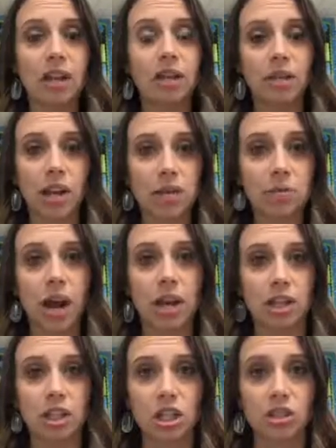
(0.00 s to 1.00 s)
Now, guided
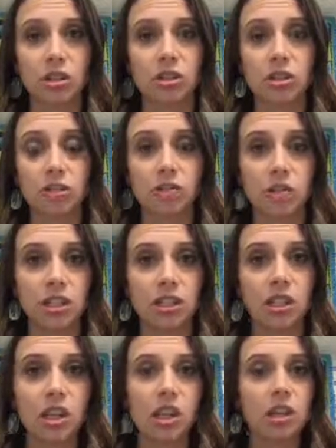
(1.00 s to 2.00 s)
practice can look
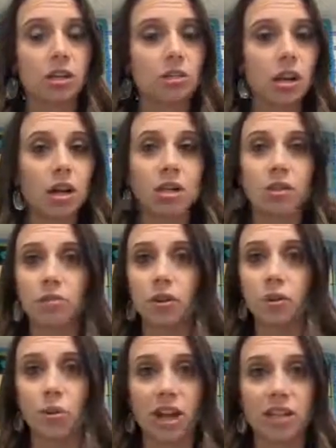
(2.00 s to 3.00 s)
different in a lot of
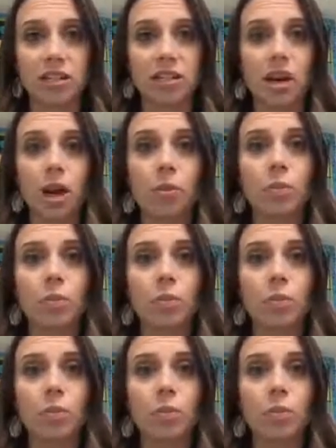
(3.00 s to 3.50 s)
different ways,